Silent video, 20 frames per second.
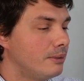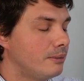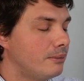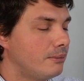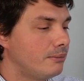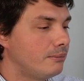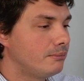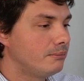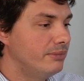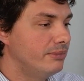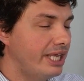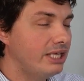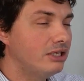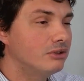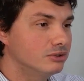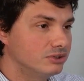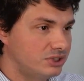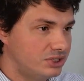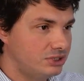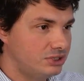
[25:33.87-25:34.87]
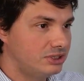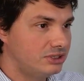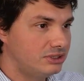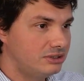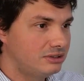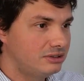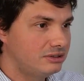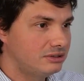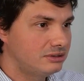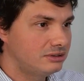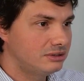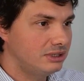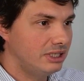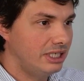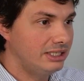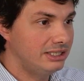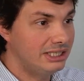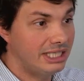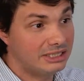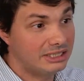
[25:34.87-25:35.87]
main concern,
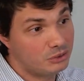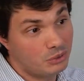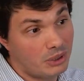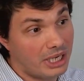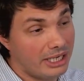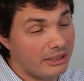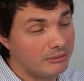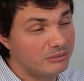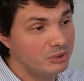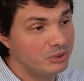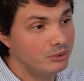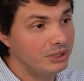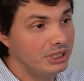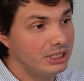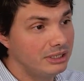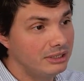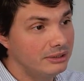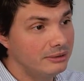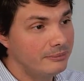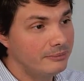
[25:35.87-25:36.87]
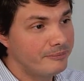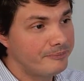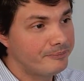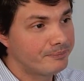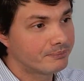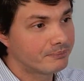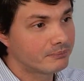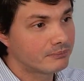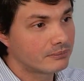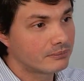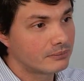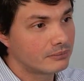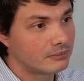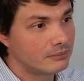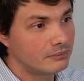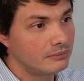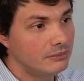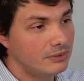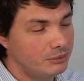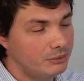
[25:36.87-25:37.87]
and that's why I'm doing
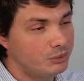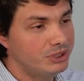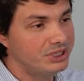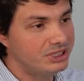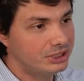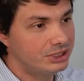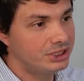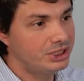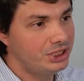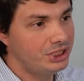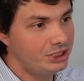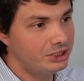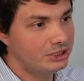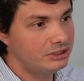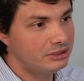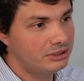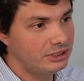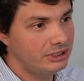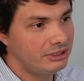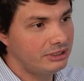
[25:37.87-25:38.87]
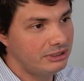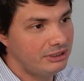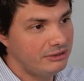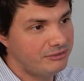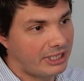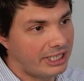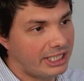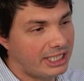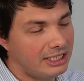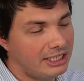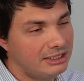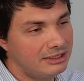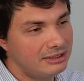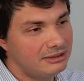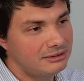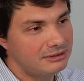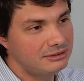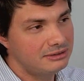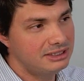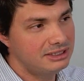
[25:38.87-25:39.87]
the research here. If I can
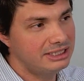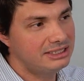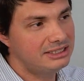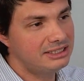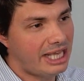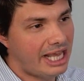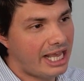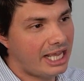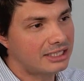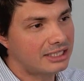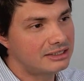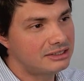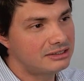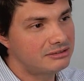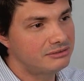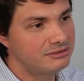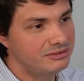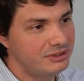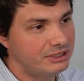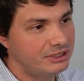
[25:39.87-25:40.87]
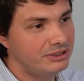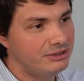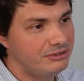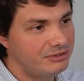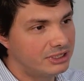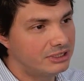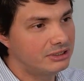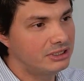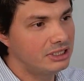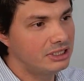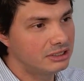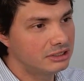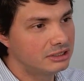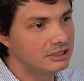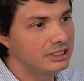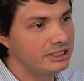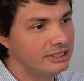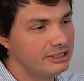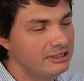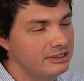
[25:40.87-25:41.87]
detect very, very
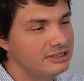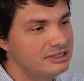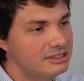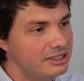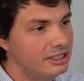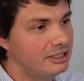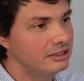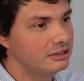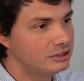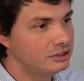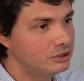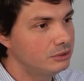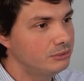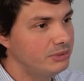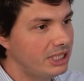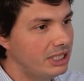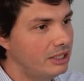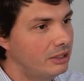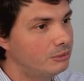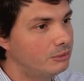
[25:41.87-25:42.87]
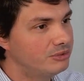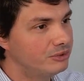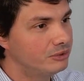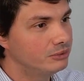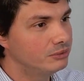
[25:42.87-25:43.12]
early, this thing should be helpful.